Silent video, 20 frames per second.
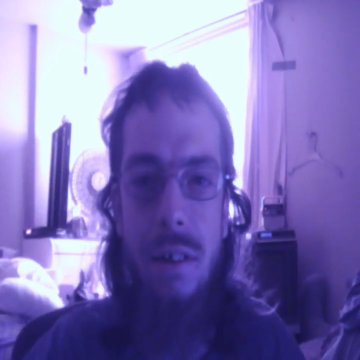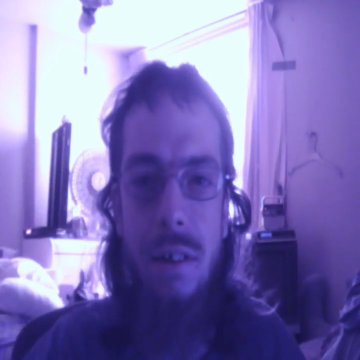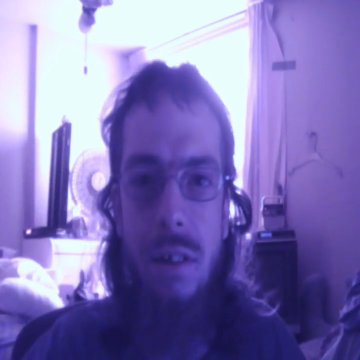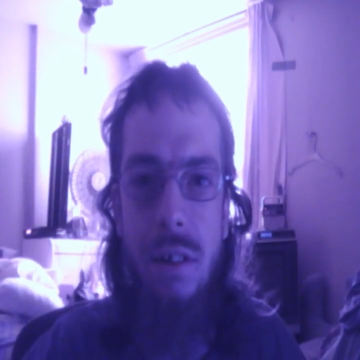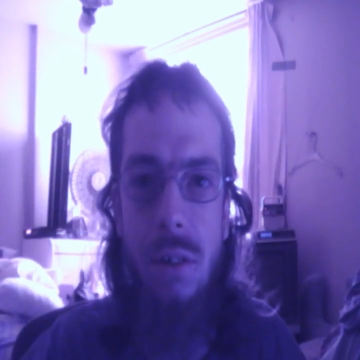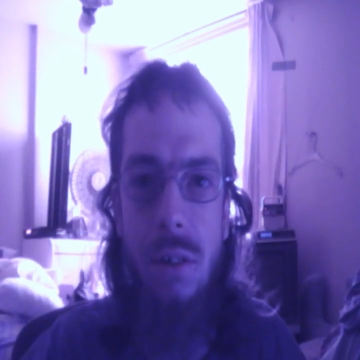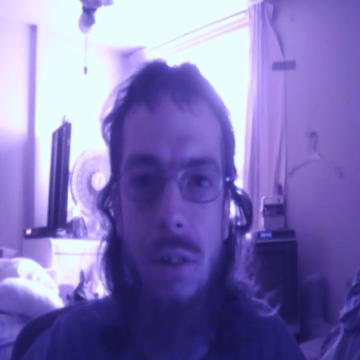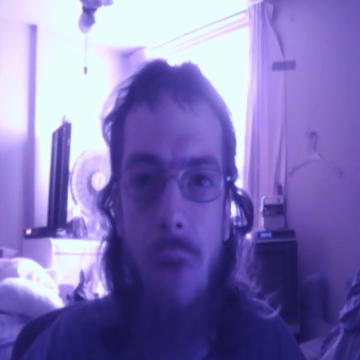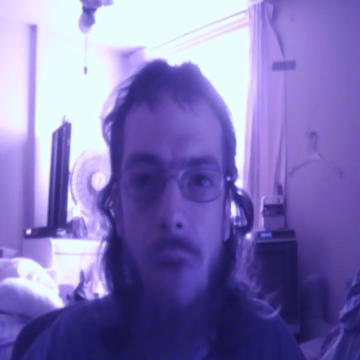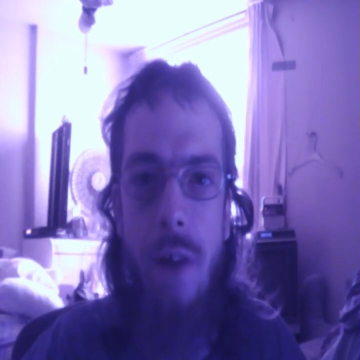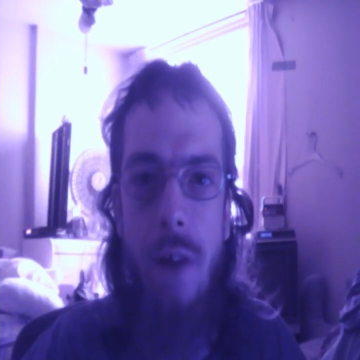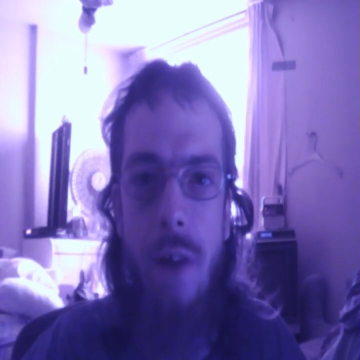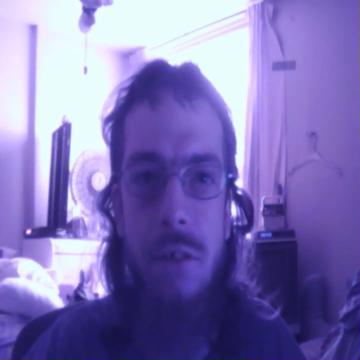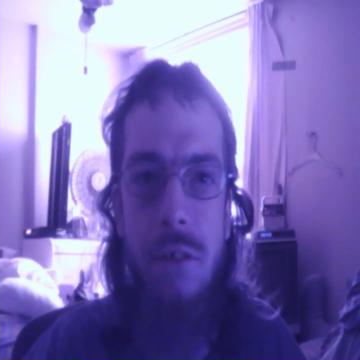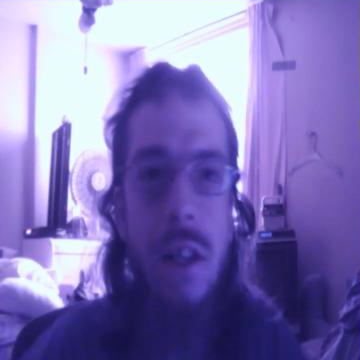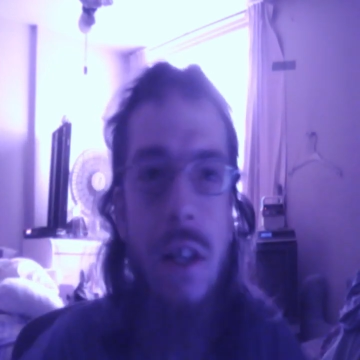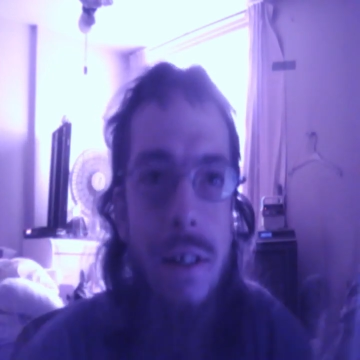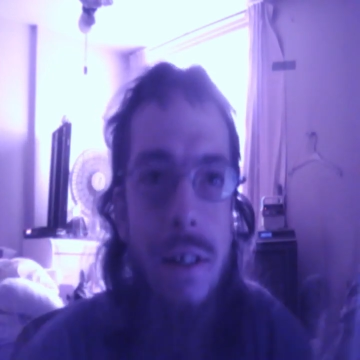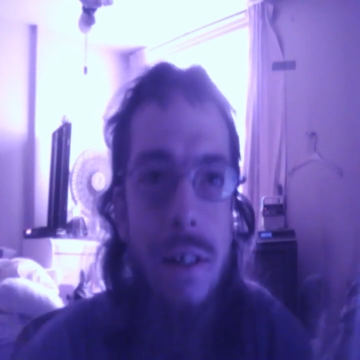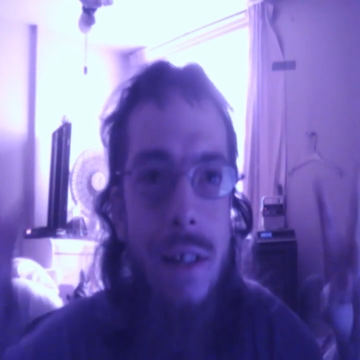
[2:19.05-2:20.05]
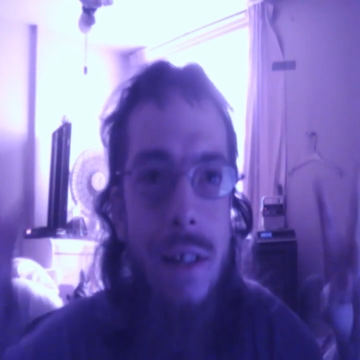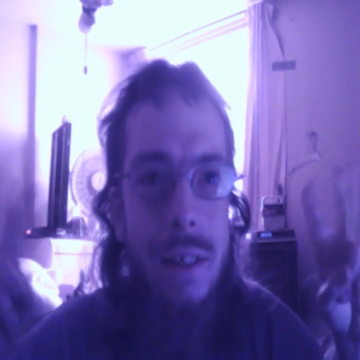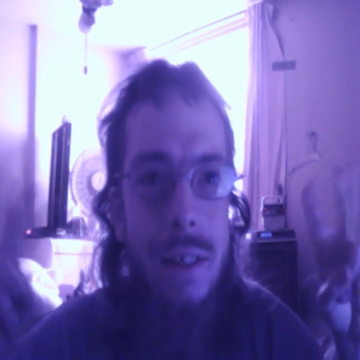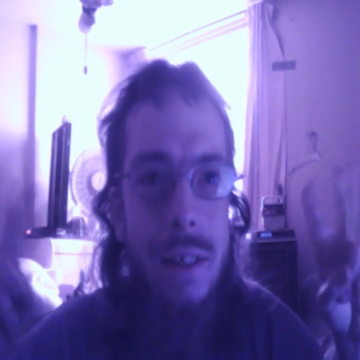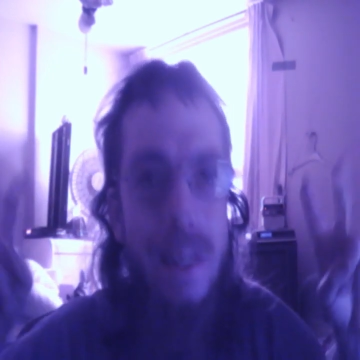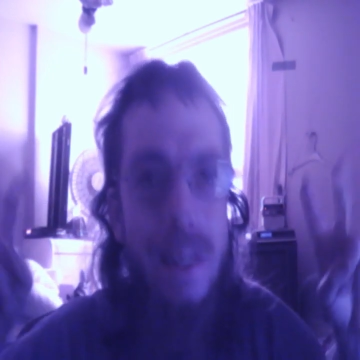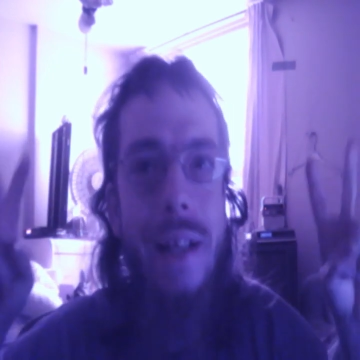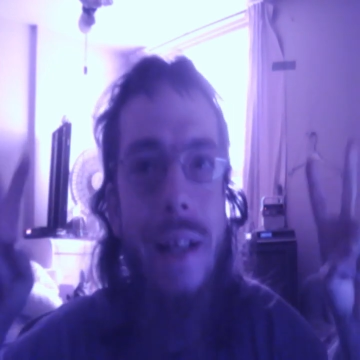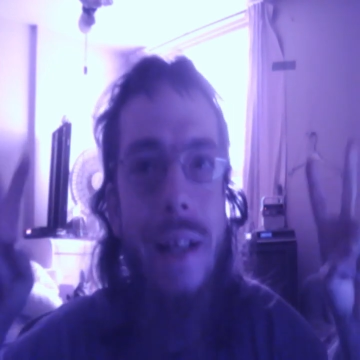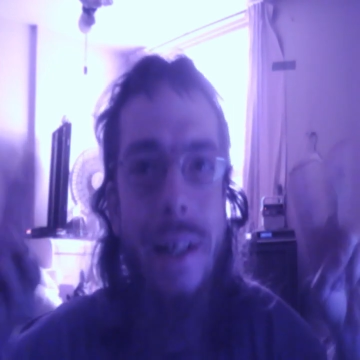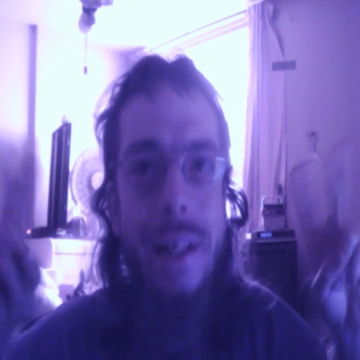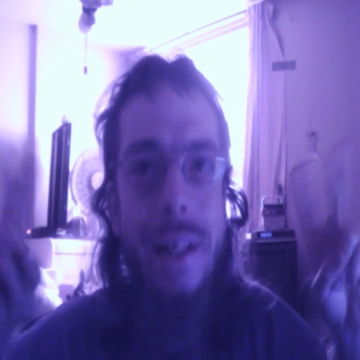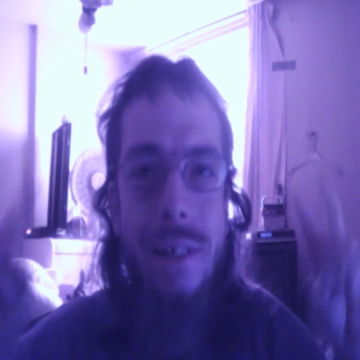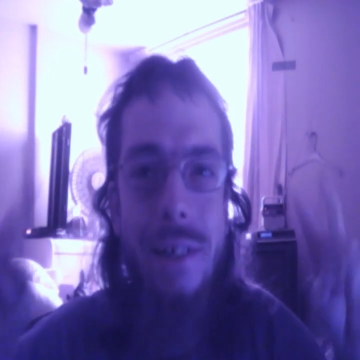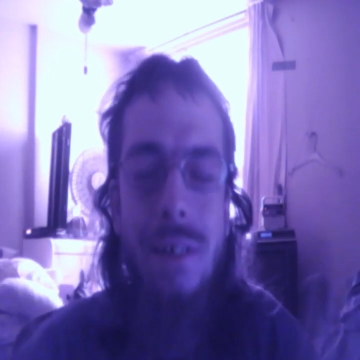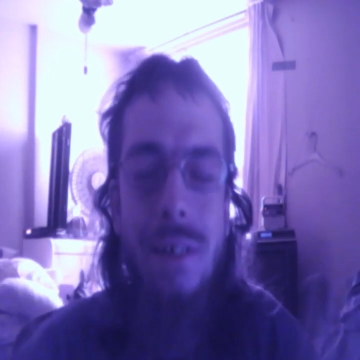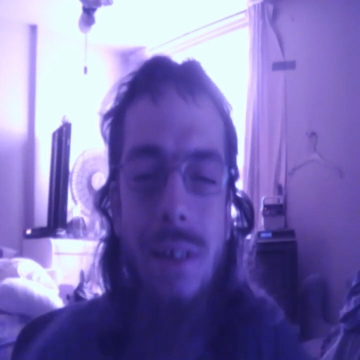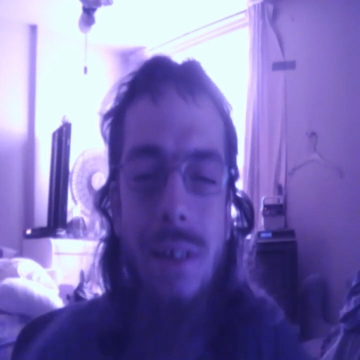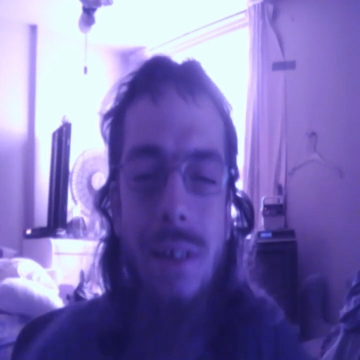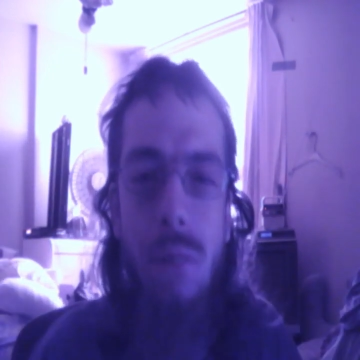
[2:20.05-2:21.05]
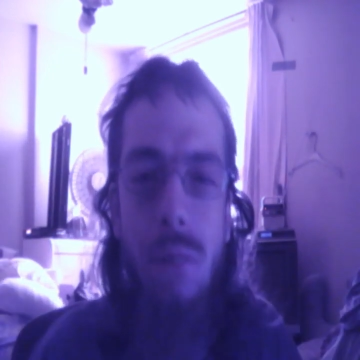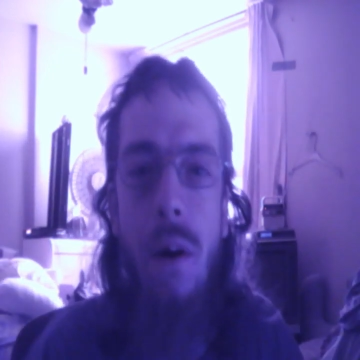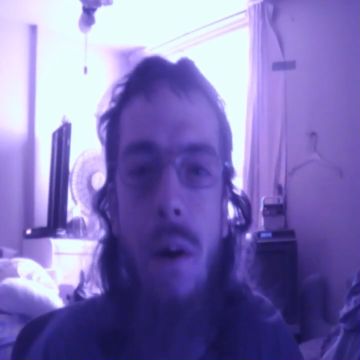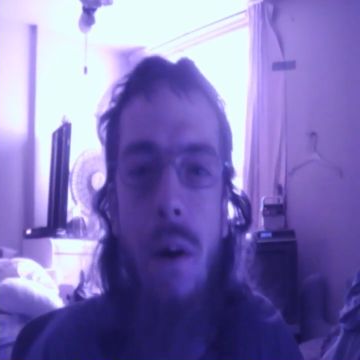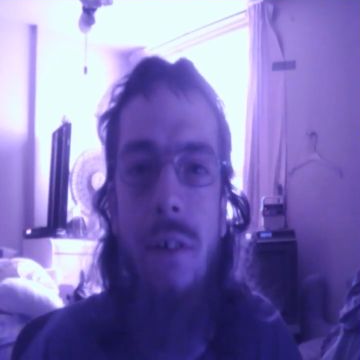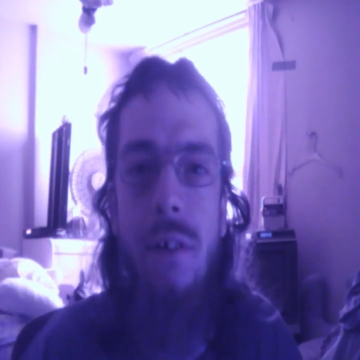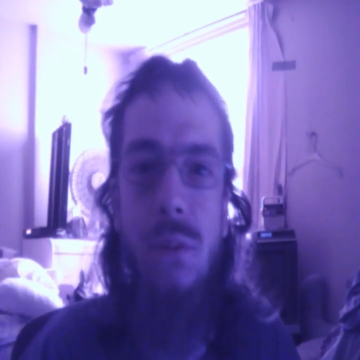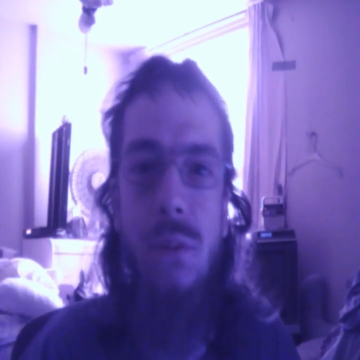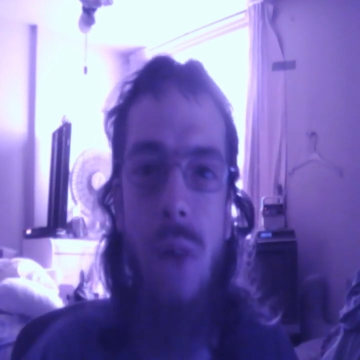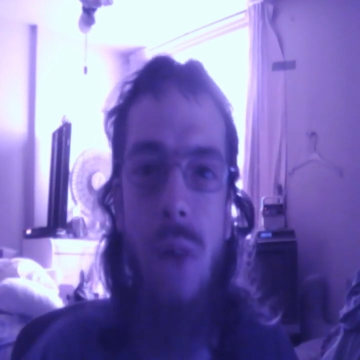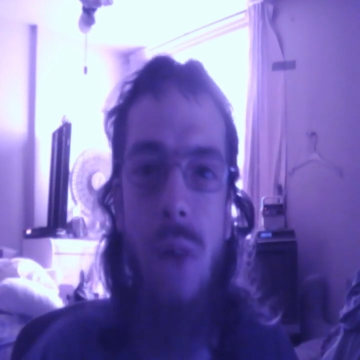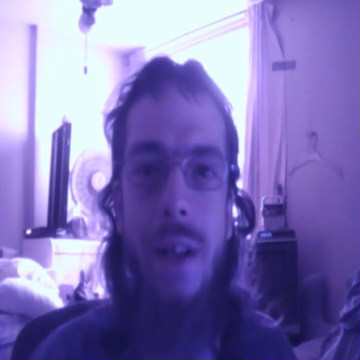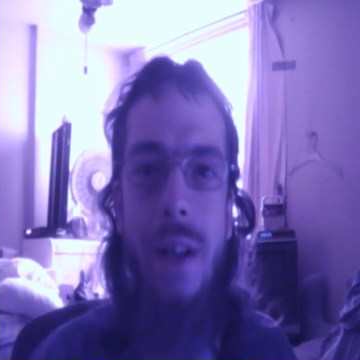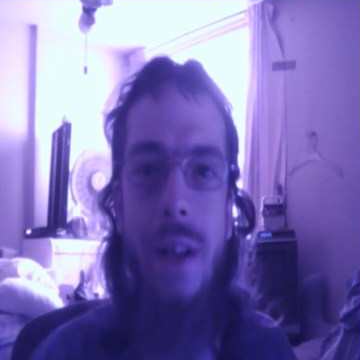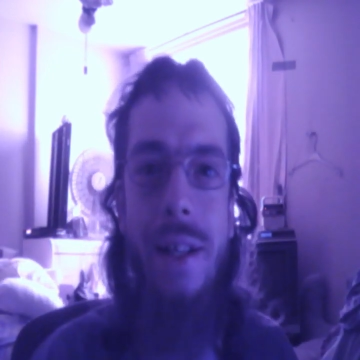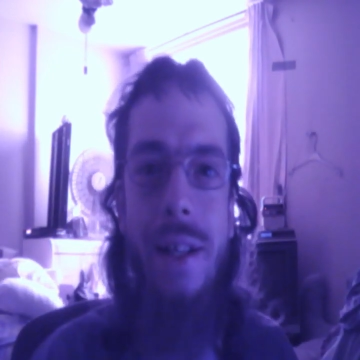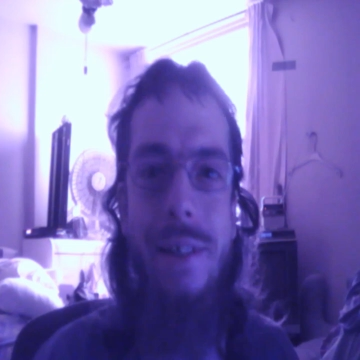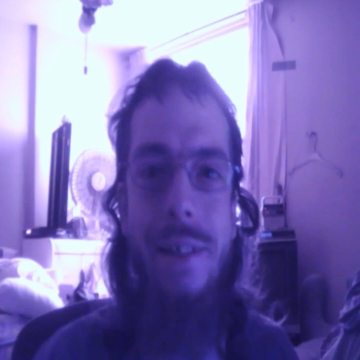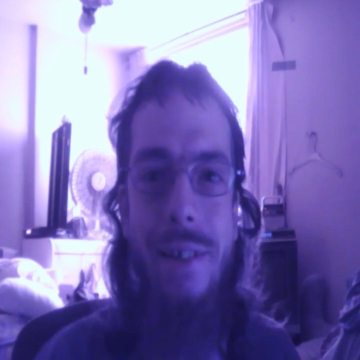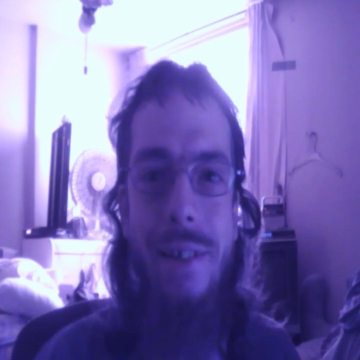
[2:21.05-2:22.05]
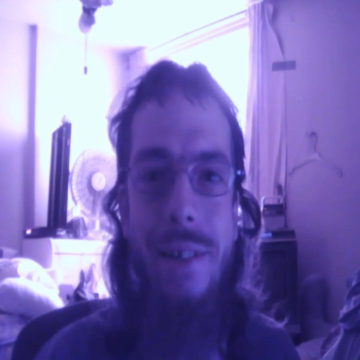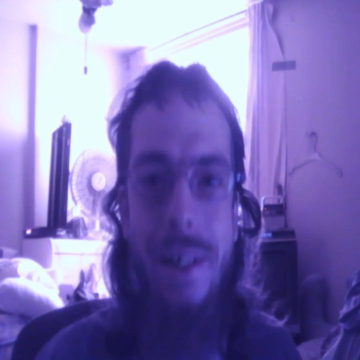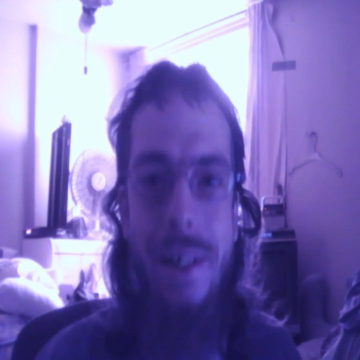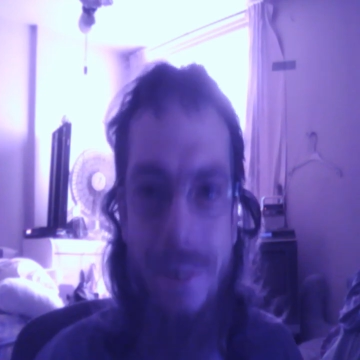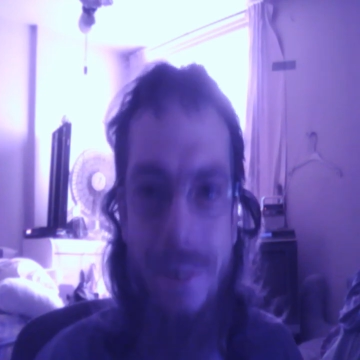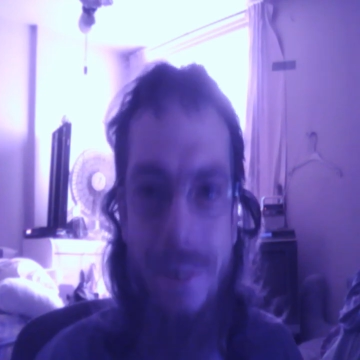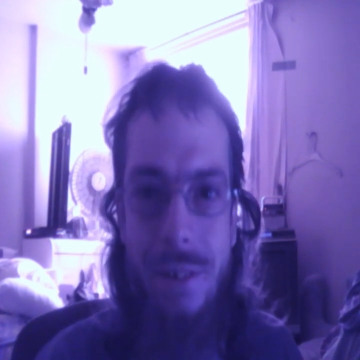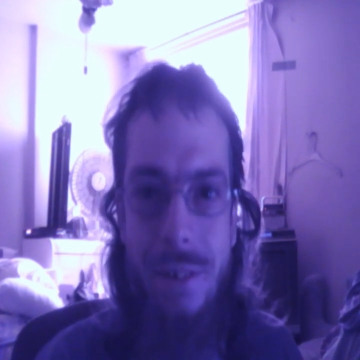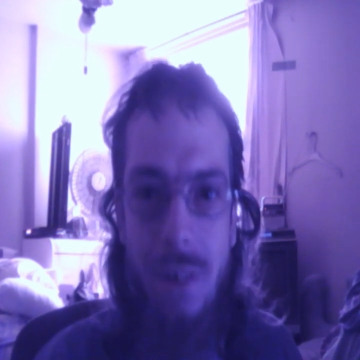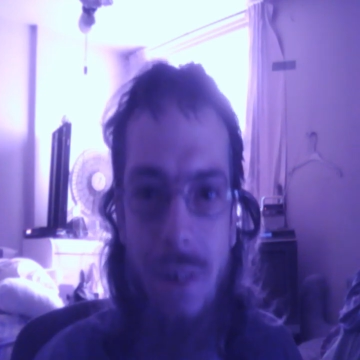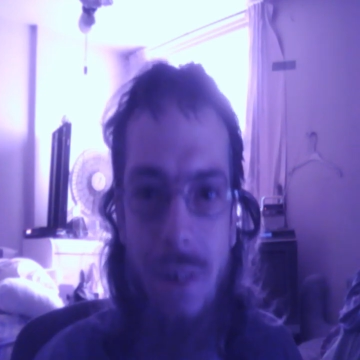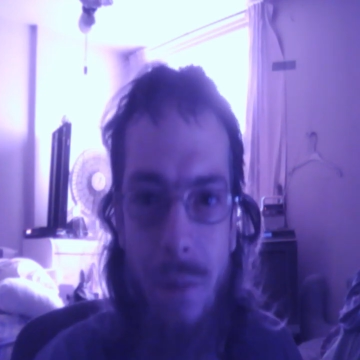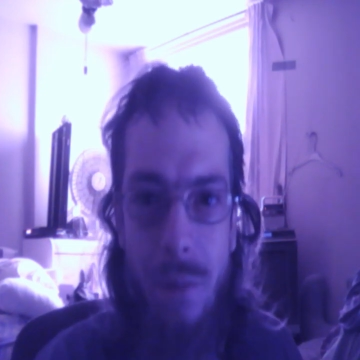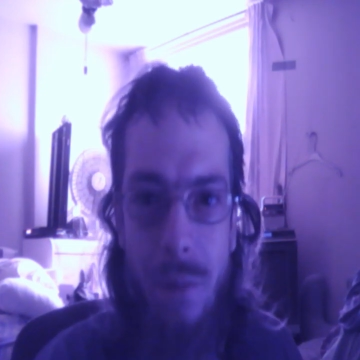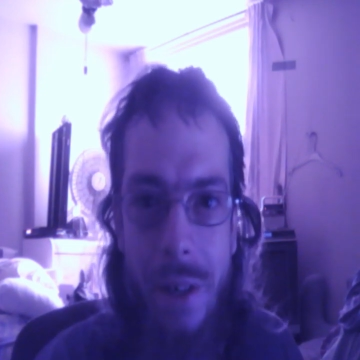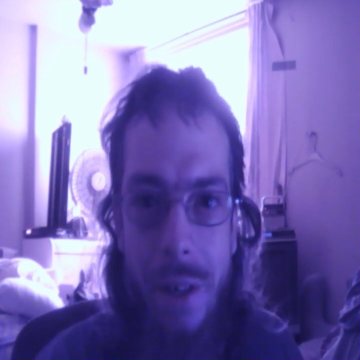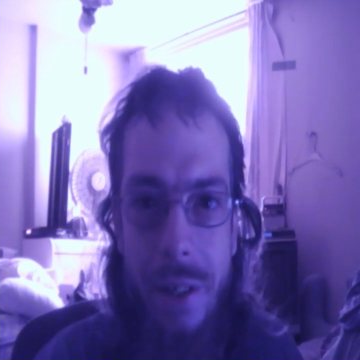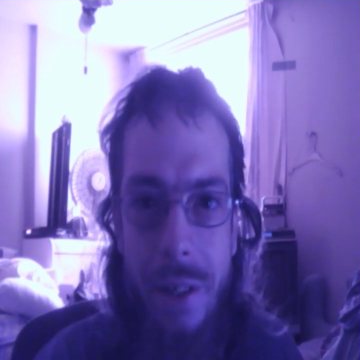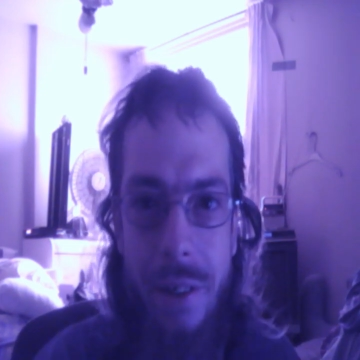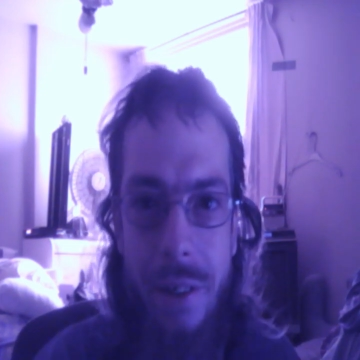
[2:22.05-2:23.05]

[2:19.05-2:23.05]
the virus, the, it, the virus fucking exists, alright?